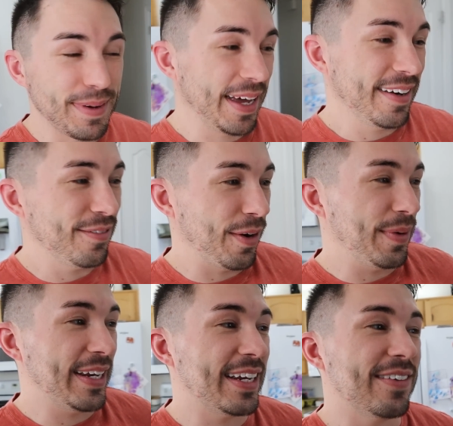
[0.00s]
but what
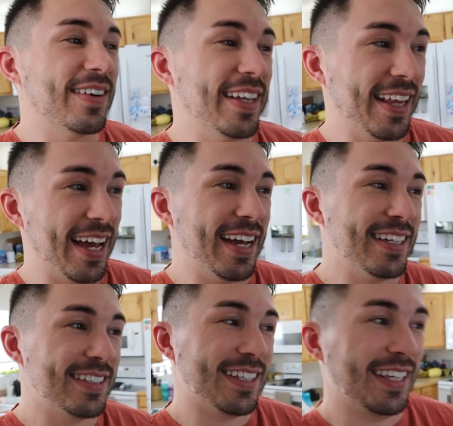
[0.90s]
we didn't
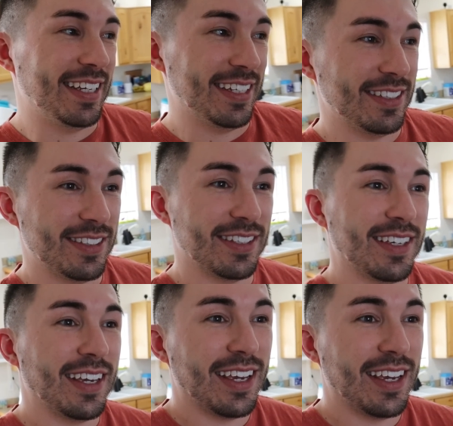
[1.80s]
realize is